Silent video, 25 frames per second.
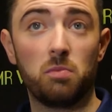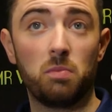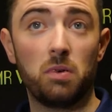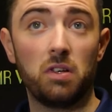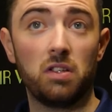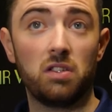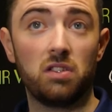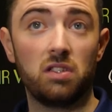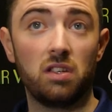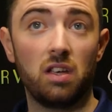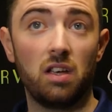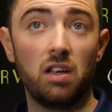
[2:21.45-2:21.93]

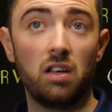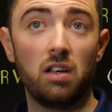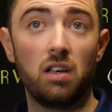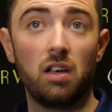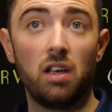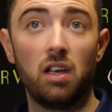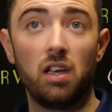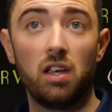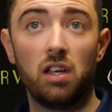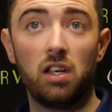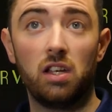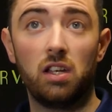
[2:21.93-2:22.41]
But
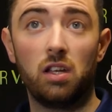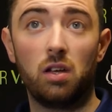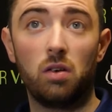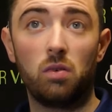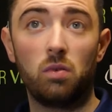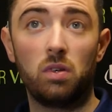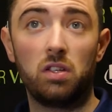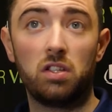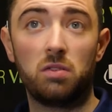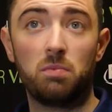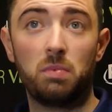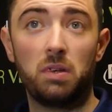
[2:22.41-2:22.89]
you
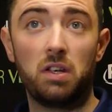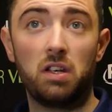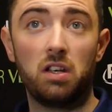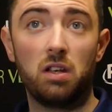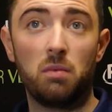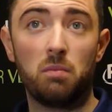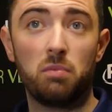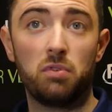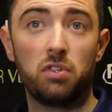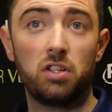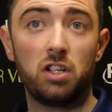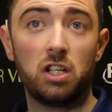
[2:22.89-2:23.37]
know, it's been an
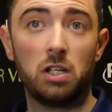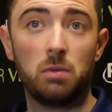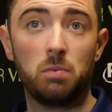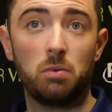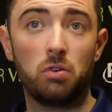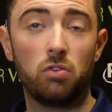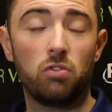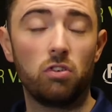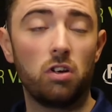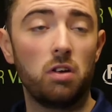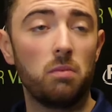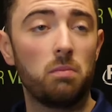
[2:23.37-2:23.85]

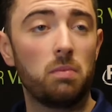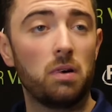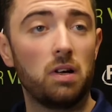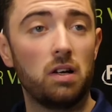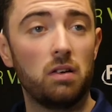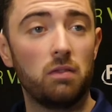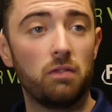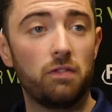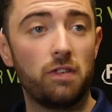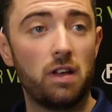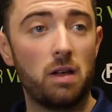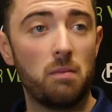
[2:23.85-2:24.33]
unpredictable group,
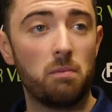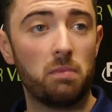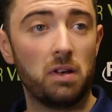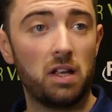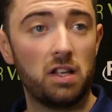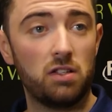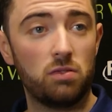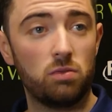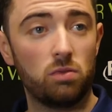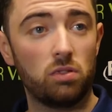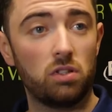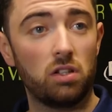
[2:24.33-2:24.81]
but fair
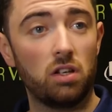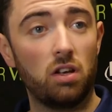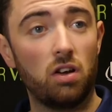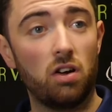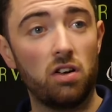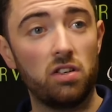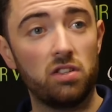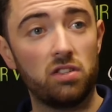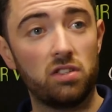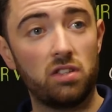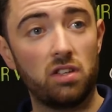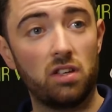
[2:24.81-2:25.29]
play to all the
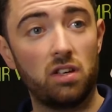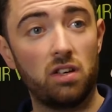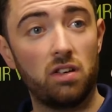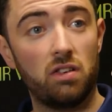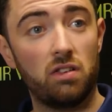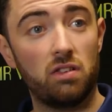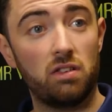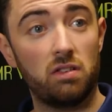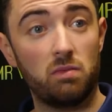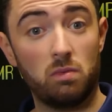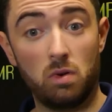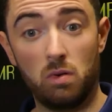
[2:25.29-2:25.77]
guys that are,